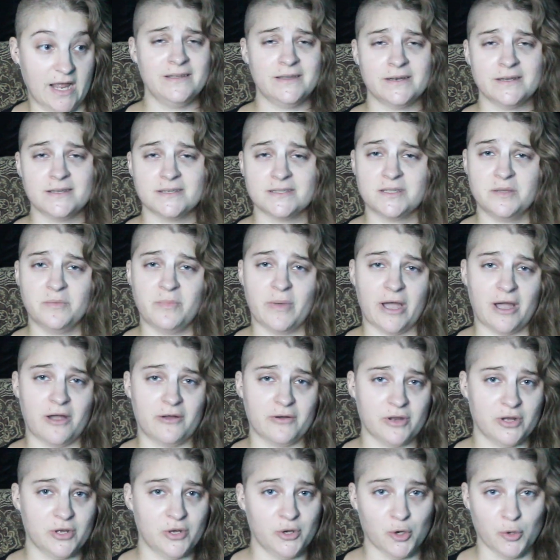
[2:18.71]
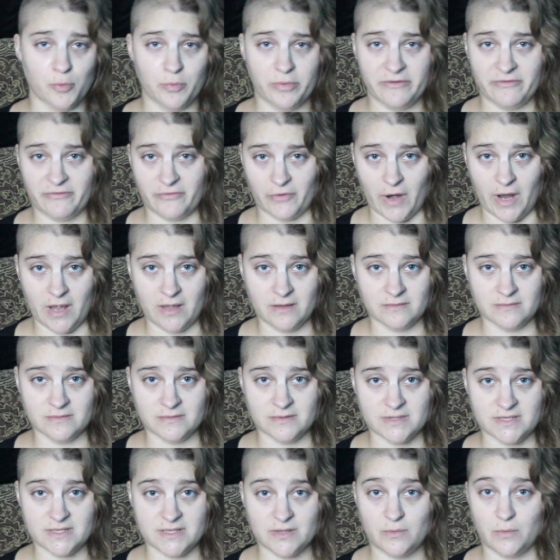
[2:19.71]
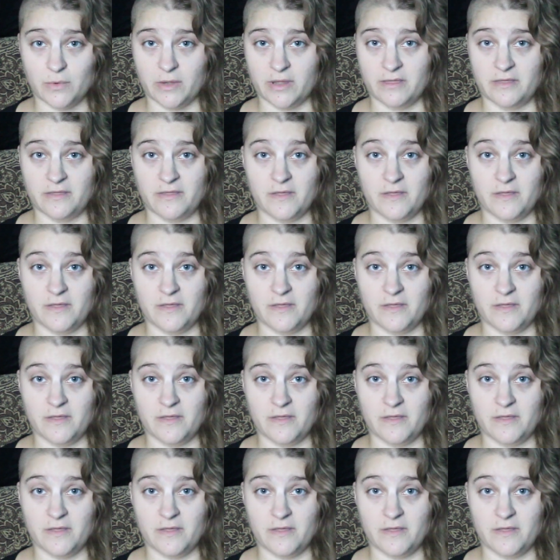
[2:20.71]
It is about a group of friends with